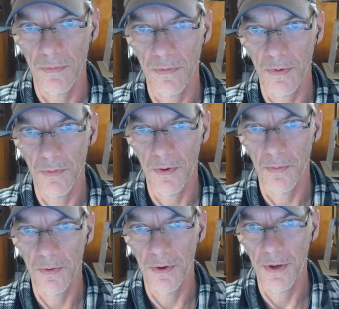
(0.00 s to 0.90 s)
So we're going to
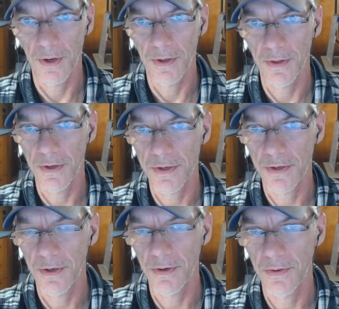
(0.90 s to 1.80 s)
want to edit these
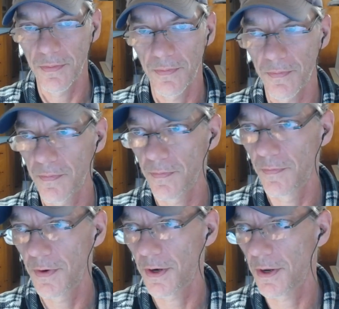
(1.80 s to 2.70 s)
two
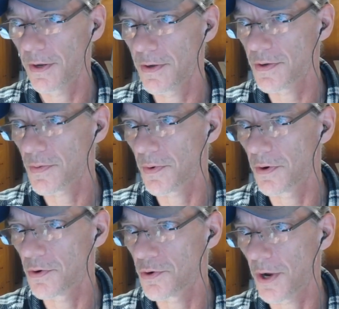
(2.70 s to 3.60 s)
videos. We're
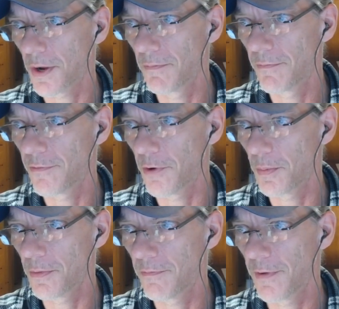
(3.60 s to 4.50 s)
going to drag them
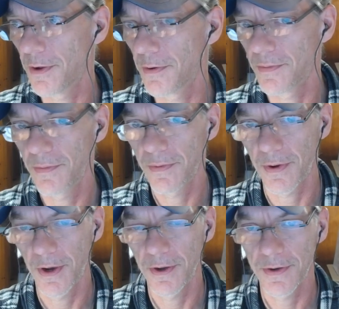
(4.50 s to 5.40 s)
from the phone
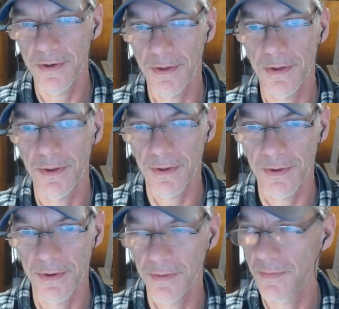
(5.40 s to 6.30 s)
onto
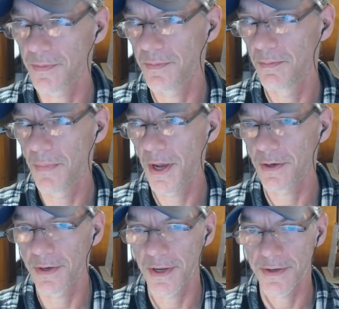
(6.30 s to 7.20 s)
the
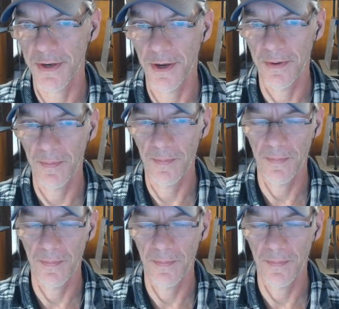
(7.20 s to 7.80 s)
Mac desktop.